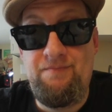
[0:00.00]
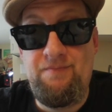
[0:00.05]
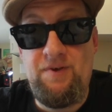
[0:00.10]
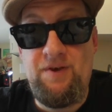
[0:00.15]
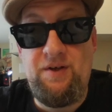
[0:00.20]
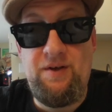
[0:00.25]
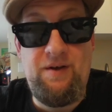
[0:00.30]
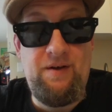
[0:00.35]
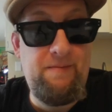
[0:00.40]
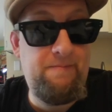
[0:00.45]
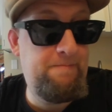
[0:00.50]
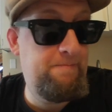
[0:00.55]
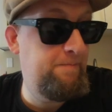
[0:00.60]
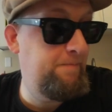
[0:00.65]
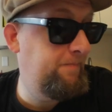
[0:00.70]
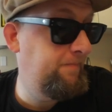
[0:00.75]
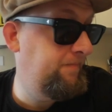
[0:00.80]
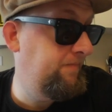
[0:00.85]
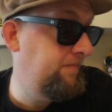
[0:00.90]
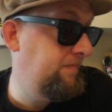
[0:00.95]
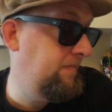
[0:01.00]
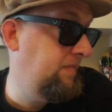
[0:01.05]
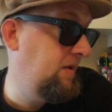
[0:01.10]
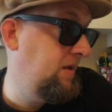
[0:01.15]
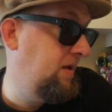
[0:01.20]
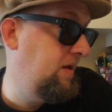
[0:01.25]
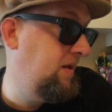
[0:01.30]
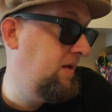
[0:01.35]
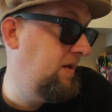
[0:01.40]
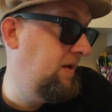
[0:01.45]
But yeah.
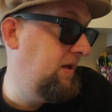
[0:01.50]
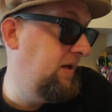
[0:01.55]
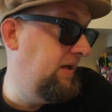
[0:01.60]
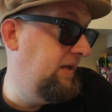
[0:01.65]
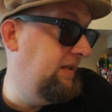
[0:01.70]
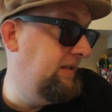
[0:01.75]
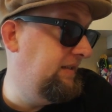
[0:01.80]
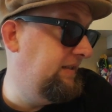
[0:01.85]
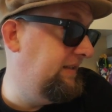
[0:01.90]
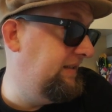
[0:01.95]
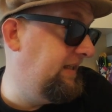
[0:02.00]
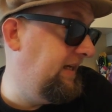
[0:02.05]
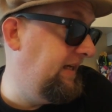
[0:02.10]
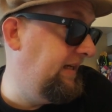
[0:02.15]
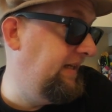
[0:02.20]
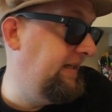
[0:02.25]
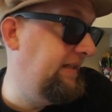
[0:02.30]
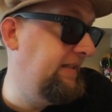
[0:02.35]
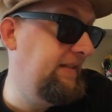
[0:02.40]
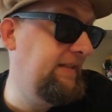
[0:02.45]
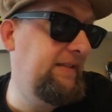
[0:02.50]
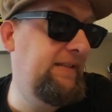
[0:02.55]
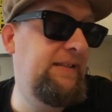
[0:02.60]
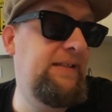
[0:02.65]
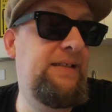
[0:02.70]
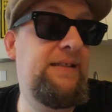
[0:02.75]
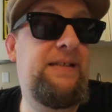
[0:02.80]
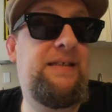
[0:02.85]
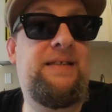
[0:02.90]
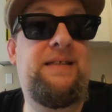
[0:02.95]
Today
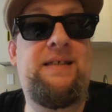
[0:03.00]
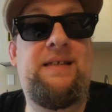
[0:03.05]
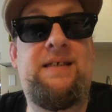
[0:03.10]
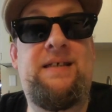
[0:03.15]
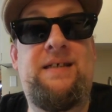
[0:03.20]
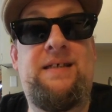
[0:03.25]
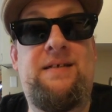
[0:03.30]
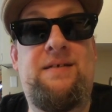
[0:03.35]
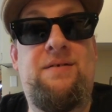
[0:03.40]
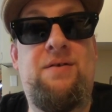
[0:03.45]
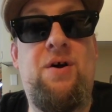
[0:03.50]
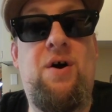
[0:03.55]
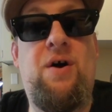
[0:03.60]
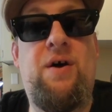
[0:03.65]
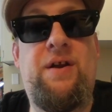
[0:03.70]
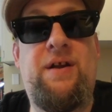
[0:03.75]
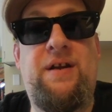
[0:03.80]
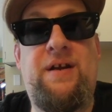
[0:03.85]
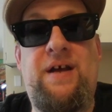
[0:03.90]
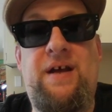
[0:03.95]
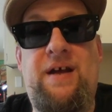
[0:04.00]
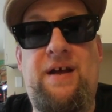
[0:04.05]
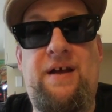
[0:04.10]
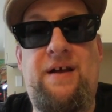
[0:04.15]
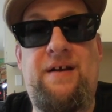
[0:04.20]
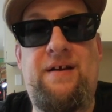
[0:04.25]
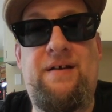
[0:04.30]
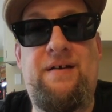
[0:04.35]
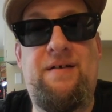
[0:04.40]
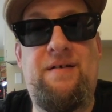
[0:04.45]
is the naughty
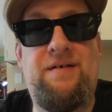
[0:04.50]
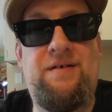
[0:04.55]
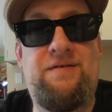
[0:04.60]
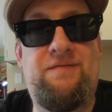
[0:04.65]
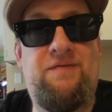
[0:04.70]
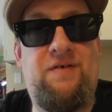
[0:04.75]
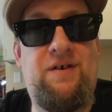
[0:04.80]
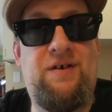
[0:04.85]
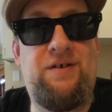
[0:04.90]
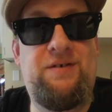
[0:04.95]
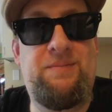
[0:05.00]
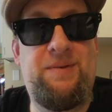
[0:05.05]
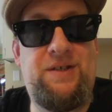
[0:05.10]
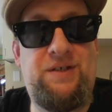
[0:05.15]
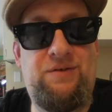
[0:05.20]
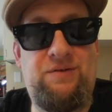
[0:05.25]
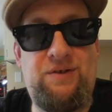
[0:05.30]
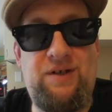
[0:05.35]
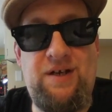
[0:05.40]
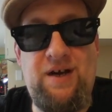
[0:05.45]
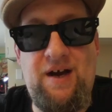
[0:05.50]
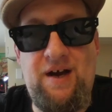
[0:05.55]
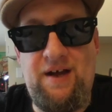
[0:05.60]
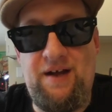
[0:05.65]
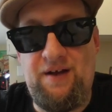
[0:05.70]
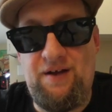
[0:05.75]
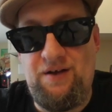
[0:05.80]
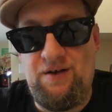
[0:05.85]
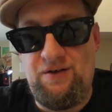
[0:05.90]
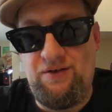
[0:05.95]
day uh, as far as my new
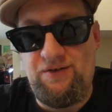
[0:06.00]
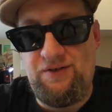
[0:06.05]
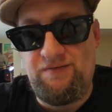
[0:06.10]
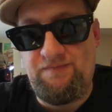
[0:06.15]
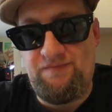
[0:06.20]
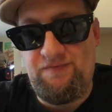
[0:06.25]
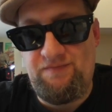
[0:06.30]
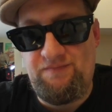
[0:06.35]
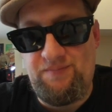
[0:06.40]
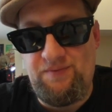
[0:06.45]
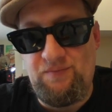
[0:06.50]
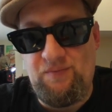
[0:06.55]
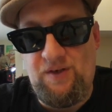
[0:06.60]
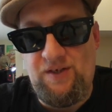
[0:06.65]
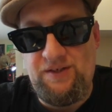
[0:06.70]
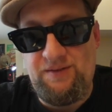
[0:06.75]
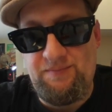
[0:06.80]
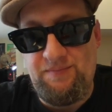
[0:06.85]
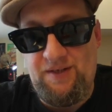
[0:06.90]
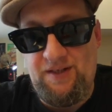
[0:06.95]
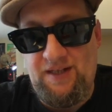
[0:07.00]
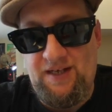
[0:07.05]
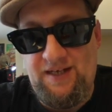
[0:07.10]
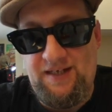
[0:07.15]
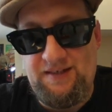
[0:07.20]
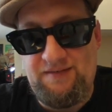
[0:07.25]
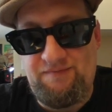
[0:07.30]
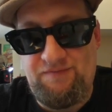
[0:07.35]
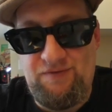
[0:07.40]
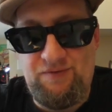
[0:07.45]
diet goes. If you've been watching my
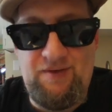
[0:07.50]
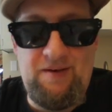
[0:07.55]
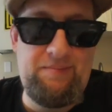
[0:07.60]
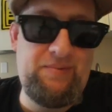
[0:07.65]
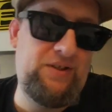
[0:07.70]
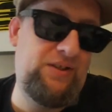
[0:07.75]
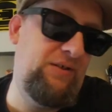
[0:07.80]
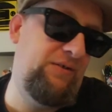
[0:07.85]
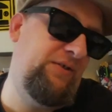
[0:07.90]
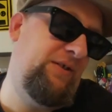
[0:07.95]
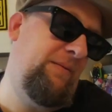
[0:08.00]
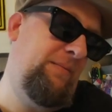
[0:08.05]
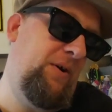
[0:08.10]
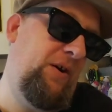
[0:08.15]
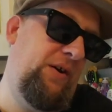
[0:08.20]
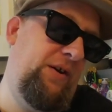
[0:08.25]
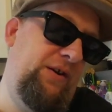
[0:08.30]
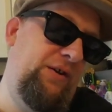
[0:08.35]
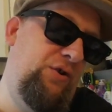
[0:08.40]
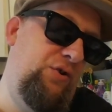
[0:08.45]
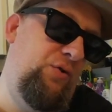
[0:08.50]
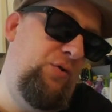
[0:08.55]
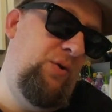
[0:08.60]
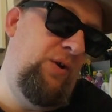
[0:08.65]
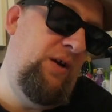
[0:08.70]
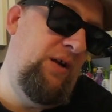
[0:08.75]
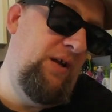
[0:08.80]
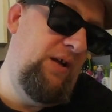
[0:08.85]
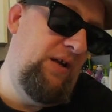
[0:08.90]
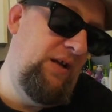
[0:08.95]
last few episodes, I'm on a new
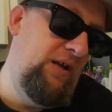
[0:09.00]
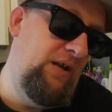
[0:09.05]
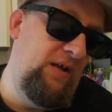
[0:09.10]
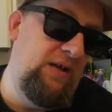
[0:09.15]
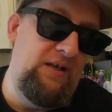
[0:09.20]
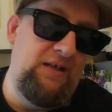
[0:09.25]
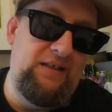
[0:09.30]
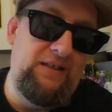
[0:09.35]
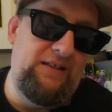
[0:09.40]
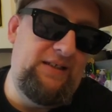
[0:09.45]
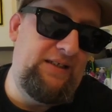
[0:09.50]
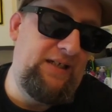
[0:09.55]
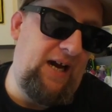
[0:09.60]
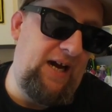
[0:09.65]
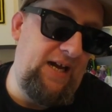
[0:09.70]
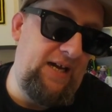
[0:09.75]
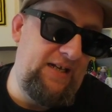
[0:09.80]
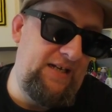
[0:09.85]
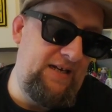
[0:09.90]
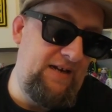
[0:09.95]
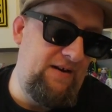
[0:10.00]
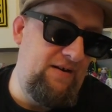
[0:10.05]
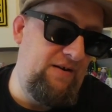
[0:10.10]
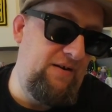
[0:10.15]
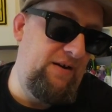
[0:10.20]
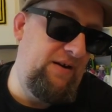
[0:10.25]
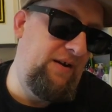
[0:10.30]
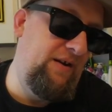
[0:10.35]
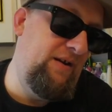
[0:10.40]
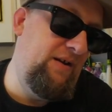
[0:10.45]

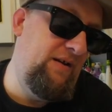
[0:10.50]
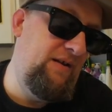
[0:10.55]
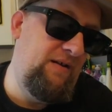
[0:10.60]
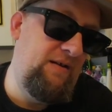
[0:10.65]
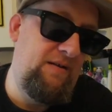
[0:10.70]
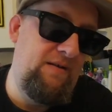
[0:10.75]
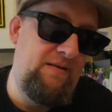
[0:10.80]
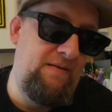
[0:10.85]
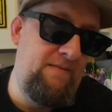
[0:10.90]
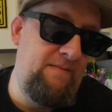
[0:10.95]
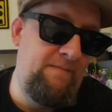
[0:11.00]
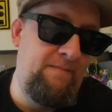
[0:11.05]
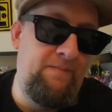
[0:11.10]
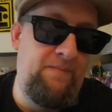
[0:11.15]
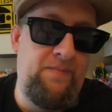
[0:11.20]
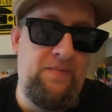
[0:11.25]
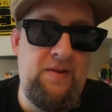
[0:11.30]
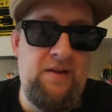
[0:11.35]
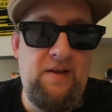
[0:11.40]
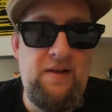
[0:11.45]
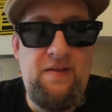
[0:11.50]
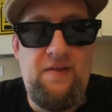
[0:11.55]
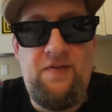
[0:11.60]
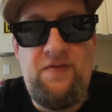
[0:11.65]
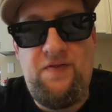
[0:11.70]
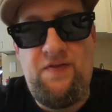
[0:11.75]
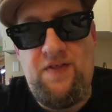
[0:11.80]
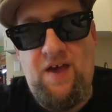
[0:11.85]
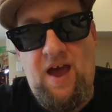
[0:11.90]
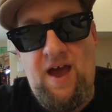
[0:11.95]
dietary
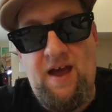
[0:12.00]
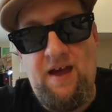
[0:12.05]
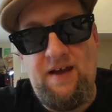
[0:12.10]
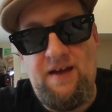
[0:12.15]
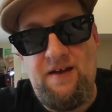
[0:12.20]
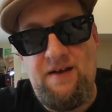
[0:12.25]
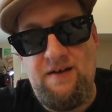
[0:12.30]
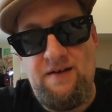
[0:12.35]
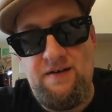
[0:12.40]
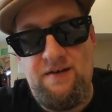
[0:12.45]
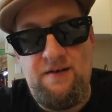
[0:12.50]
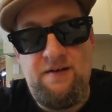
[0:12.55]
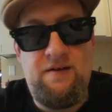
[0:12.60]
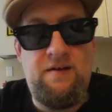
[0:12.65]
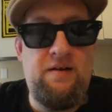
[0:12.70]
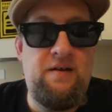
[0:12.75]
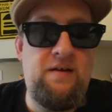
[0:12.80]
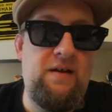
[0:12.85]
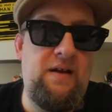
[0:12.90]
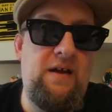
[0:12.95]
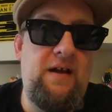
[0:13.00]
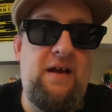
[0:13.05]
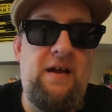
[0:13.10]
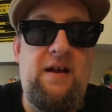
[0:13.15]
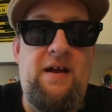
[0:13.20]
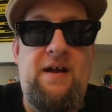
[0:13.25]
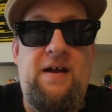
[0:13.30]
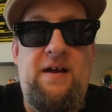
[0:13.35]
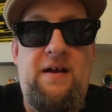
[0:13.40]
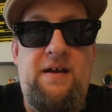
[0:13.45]
thing
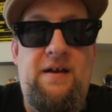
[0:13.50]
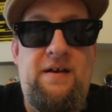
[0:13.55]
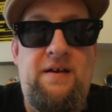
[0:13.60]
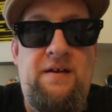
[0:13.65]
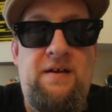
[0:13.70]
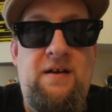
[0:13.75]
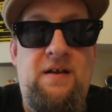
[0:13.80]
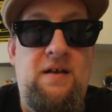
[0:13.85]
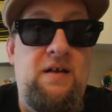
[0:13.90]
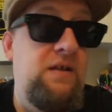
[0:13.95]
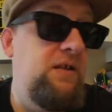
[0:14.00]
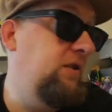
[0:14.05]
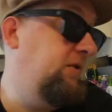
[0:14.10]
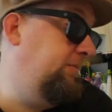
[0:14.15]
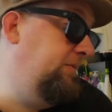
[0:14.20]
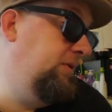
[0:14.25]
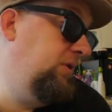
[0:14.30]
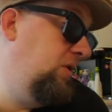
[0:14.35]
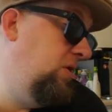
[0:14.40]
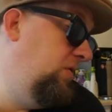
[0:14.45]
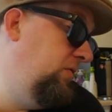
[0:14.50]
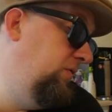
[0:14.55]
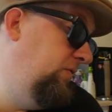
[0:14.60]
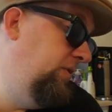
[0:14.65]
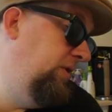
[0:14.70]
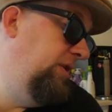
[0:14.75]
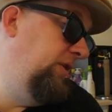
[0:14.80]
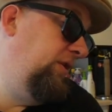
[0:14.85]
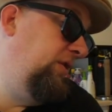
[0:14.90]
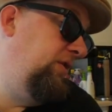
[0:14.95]
and it's been going
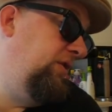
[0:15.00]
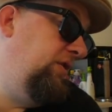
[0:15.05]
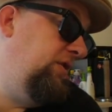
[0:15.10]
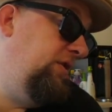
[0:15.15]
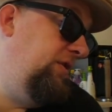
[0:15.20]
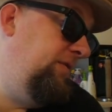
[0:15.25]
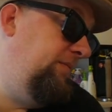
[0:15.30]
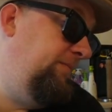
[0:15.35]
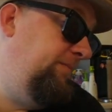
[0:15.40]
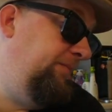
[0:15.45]
really good.